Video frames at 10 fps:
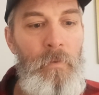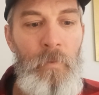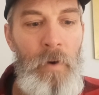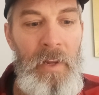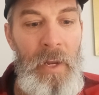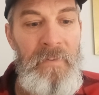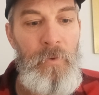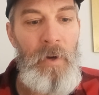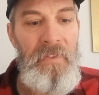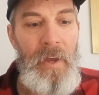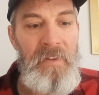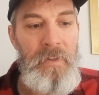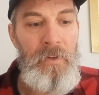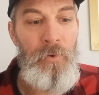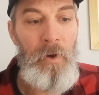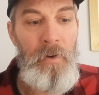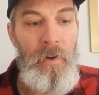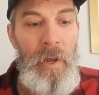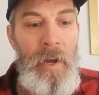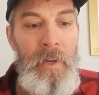when he gives the
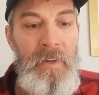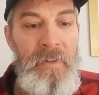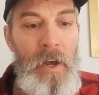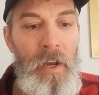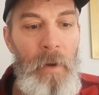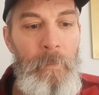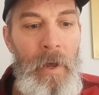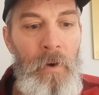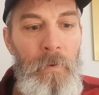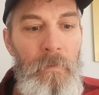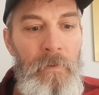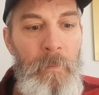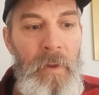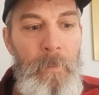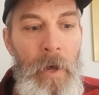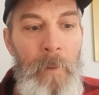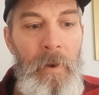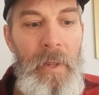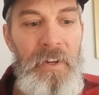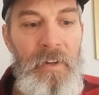1,290, he's talking about from the
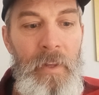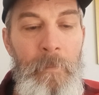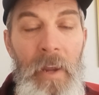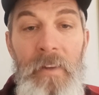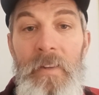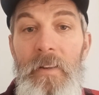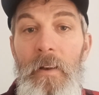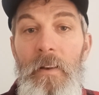abomination that makes